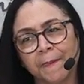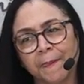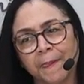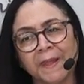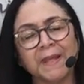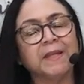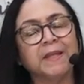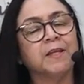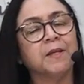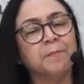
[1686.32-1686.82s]

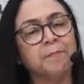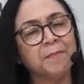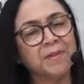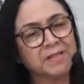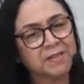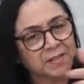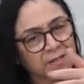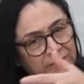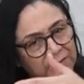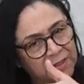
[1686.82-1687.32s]
In the
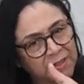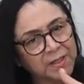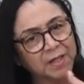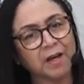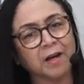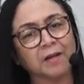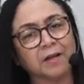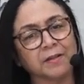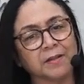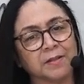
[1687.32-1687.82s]
midst of the
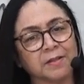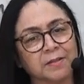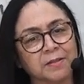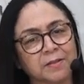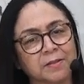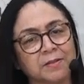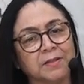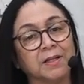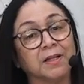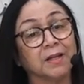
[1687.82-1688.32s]

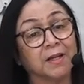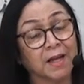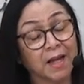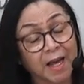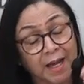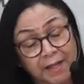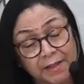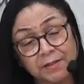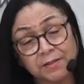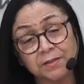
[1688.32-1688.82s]
darkness, the
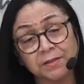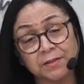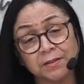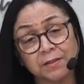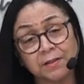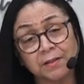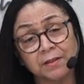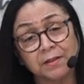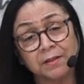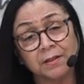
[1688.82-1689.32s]
light
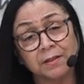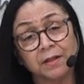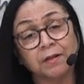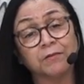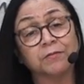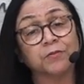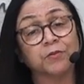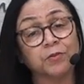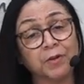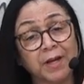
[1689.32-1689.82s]

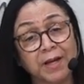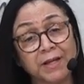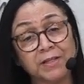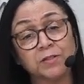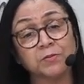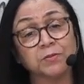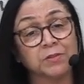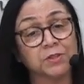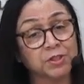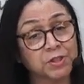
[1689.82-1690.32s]
of
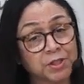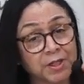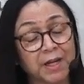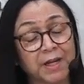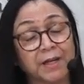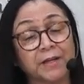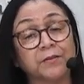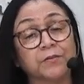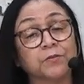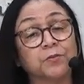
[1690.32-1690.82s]
Christ will
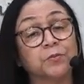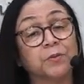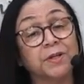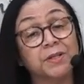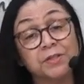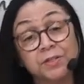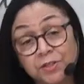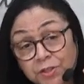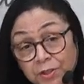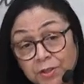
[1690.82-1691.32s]
shine through
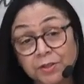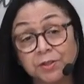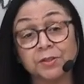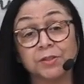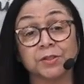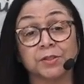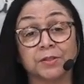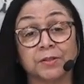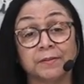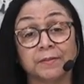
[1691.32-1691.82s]
his
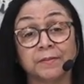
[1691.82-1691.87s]
church.